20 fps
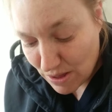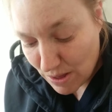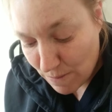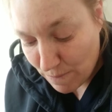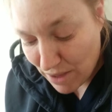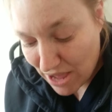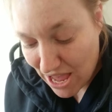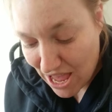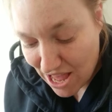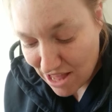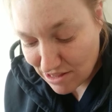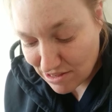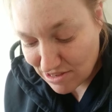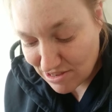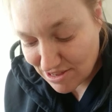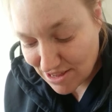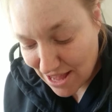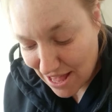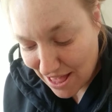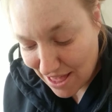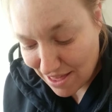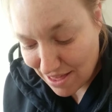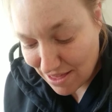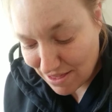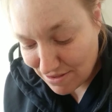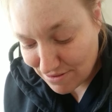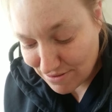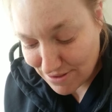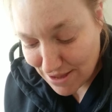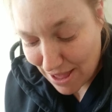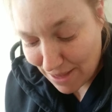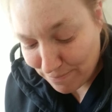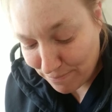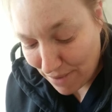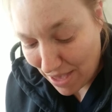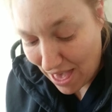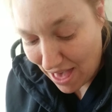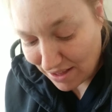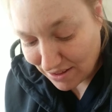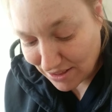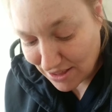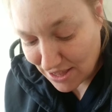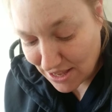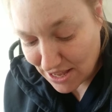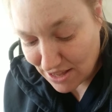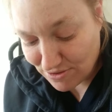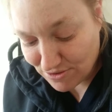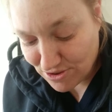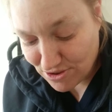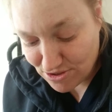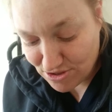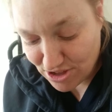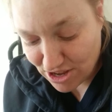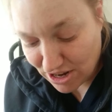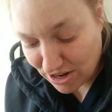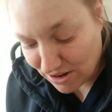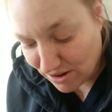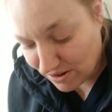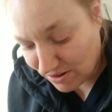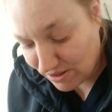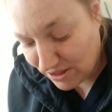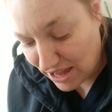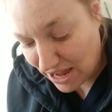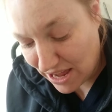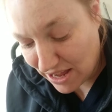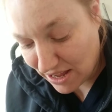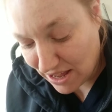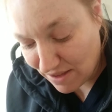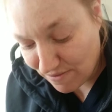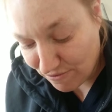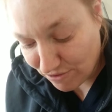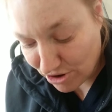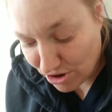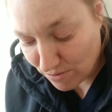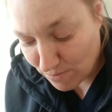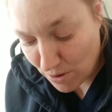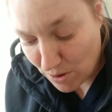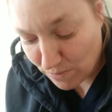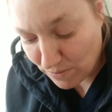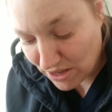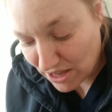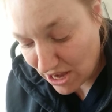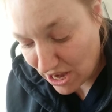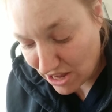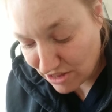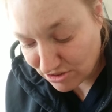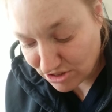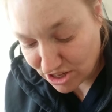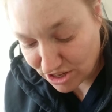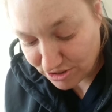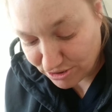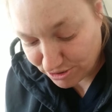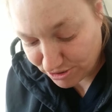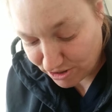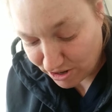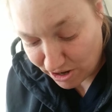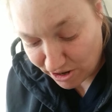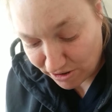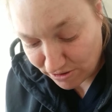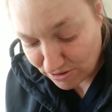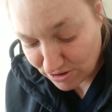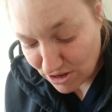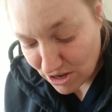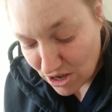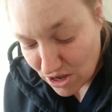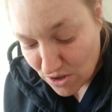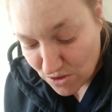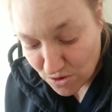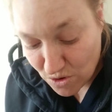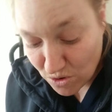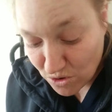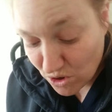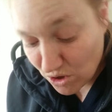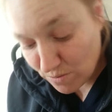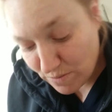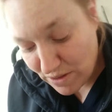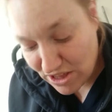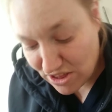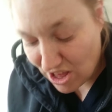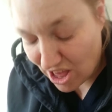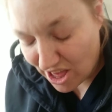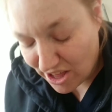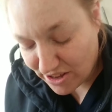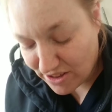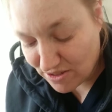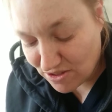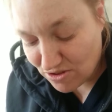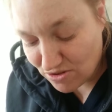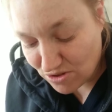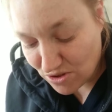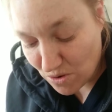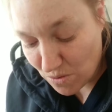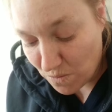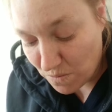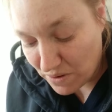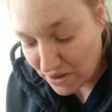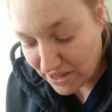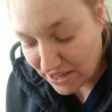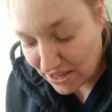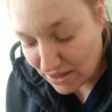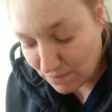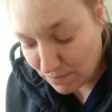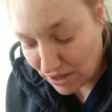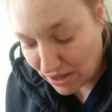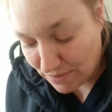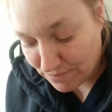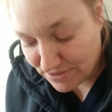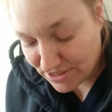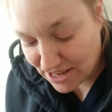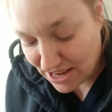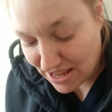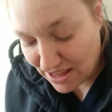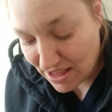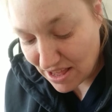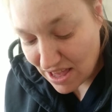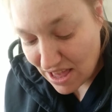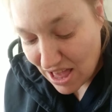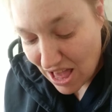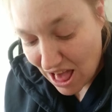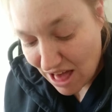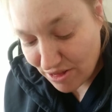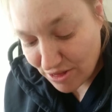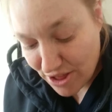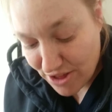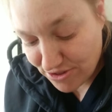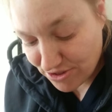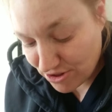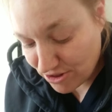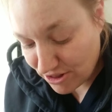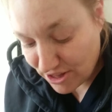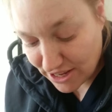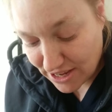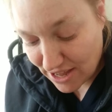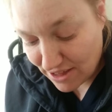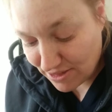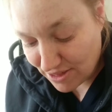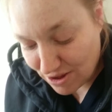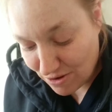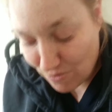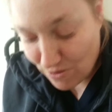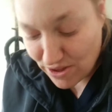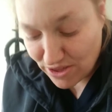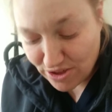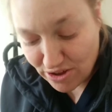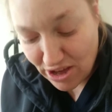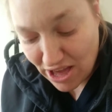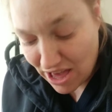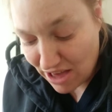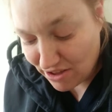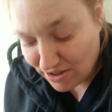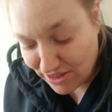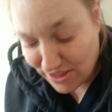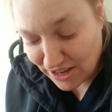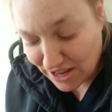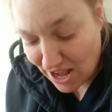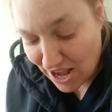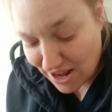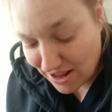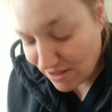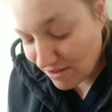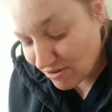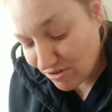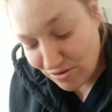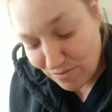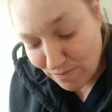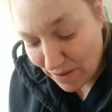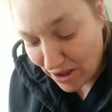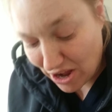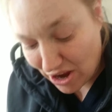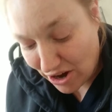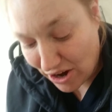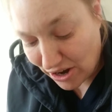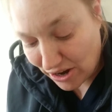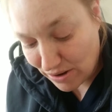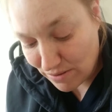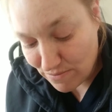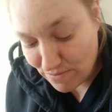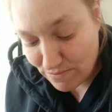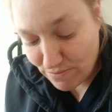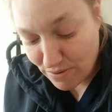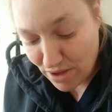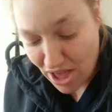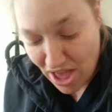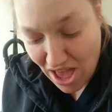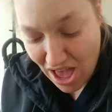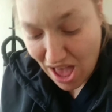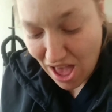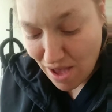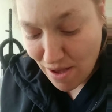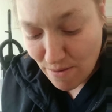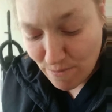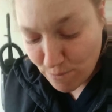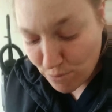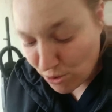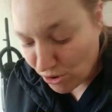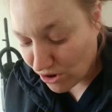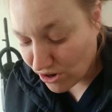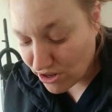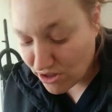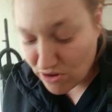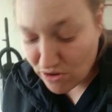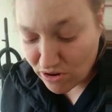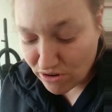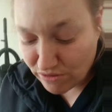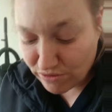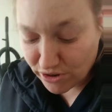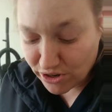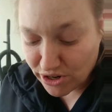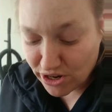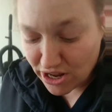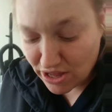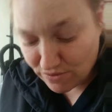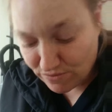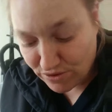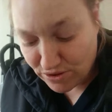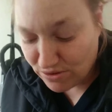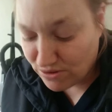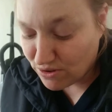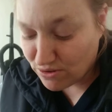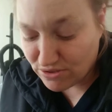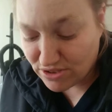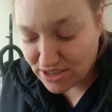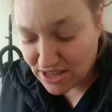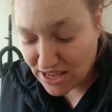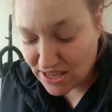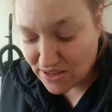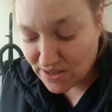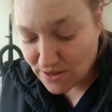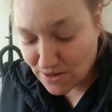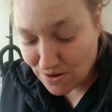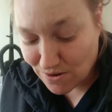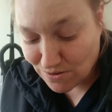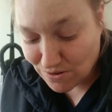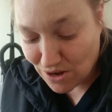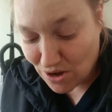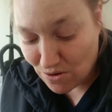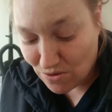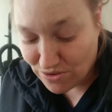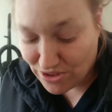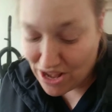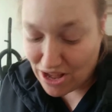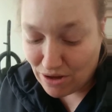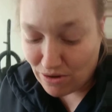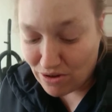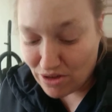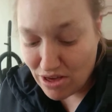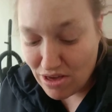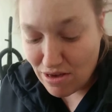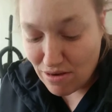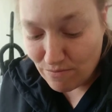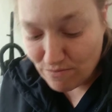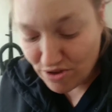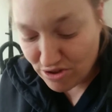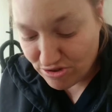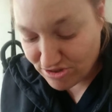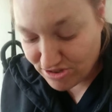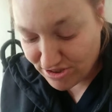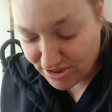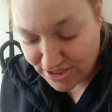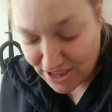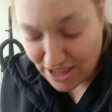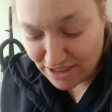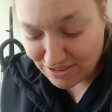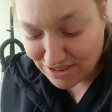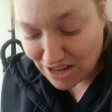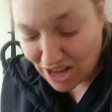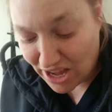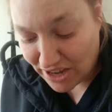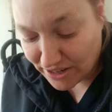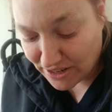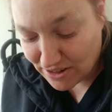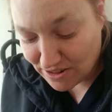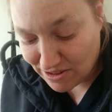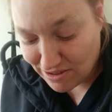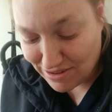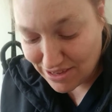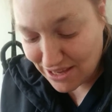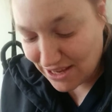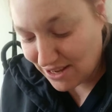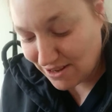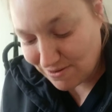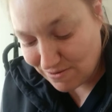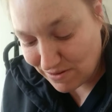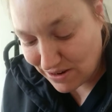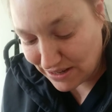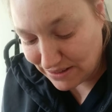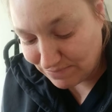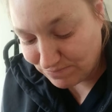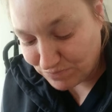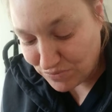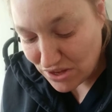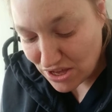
My head snapped back against the chair leg, and for a moment I saw stars. Don't you be talking to nobody, Mom said. I'll let you look out that window out of the kindness of my heart, but I'd board it over if you go sticking your nose out, much less talking to anyone.